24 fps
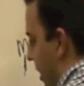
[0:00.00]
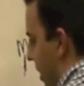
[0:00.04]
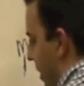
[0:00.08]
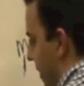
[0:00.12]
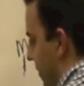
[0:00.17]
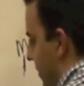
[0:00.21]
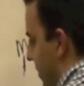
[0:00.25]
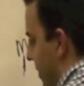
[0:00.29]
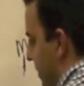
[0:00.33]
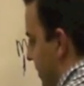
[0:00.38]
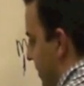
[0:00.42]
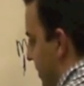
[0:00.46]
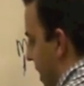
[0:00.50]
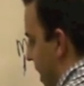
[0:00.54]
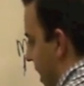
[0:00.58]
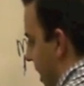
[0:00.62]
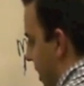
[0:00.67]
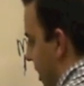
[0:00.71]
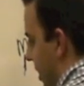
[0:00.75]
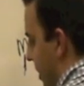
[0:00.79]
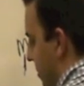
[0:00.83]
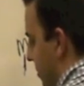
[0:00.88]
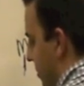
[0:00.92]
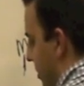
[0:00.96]
If this
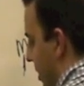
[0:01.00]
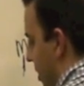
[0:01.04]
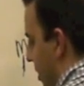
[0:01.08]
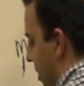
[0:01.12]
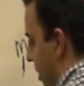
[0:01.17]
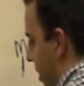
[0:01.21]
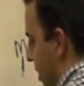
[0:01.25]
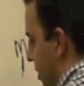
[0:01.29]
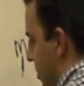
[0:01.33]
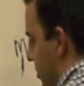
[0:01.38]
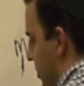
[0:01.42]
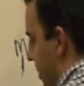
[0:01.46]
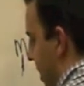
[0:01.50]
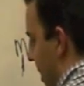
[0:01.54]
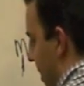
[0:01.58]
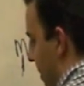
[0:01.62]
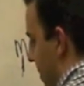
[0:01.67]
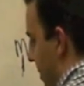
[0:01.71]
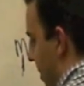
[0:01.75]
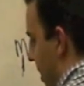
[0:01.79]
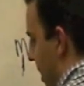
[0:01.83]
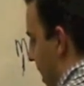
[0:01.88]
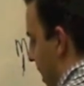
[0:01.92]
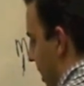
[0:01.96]
guy comes here and he's trying
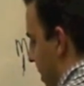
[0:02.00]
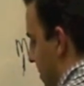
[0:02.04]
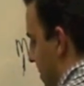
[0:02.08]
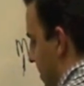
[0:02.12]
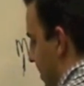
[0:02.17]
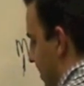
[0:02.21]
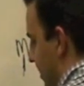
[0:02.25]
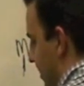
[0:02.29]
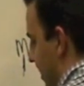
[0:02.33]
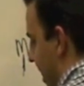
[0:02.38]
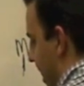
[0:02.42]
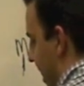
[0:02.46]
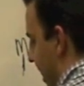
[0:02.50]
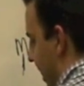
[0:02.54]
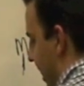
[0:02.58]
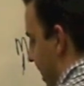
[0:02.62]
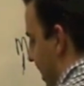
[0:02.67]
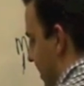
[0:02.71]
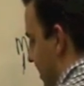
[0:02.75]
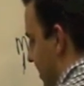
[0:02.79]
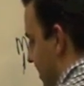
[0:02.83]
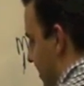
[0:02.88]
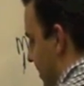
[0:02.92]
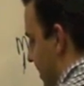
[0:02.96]
to block him, he's got to get
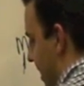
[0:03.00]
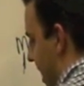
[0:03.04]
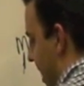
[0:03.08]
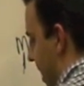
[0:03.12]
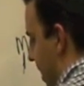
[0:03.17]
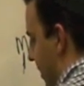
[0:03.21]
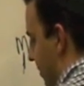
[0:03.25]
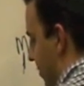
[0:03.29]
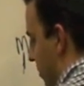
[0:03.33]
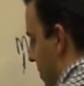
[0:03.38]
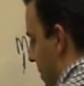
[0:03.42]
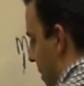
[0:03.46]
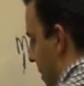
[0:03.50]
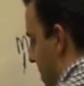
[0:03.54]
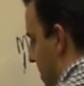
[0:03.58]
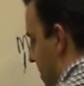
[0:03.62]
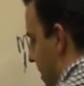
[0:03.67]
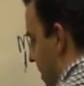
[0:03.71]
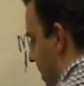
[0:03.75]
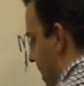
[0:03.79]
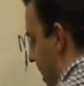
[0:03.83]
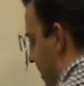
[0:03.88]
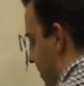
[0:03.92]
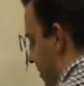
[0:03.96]
inside of him and
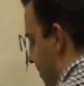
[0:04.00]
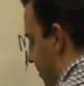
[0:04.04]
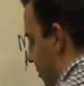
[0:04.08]
be that